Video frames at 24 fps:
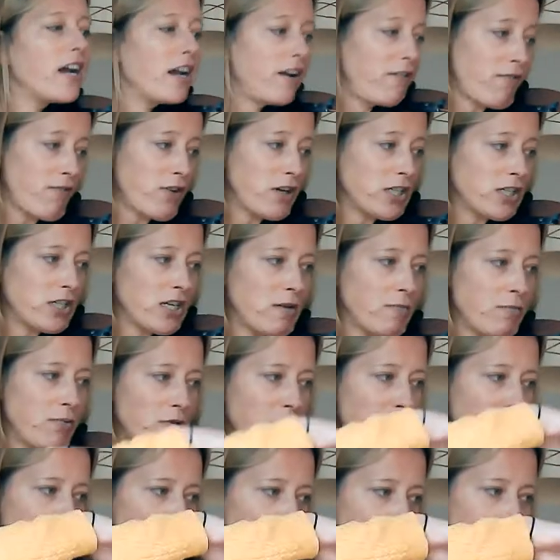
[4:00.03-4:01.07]
for
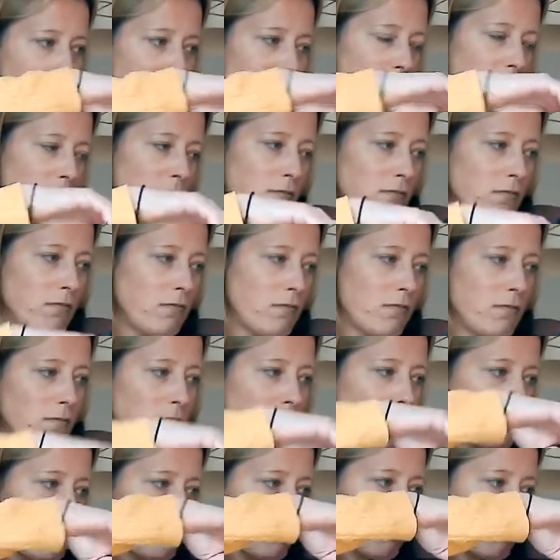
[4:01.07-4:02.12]
example,
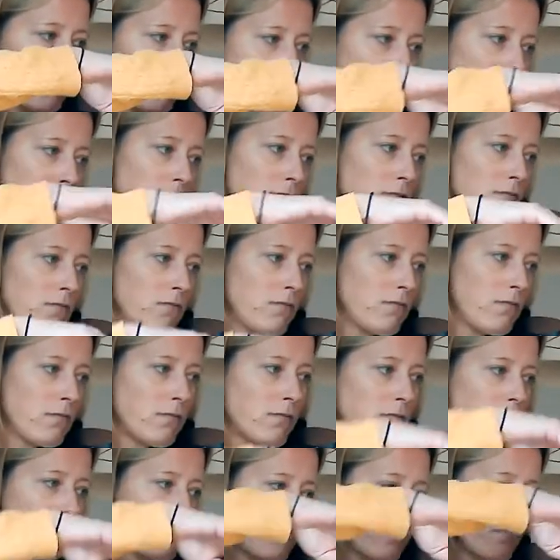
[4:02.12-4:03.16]

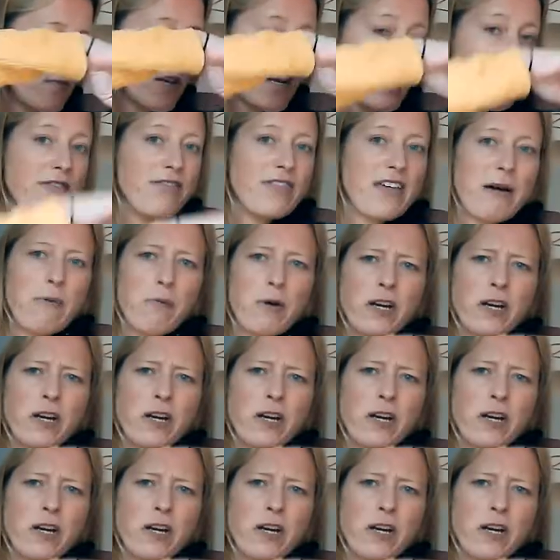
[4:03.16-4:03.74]
that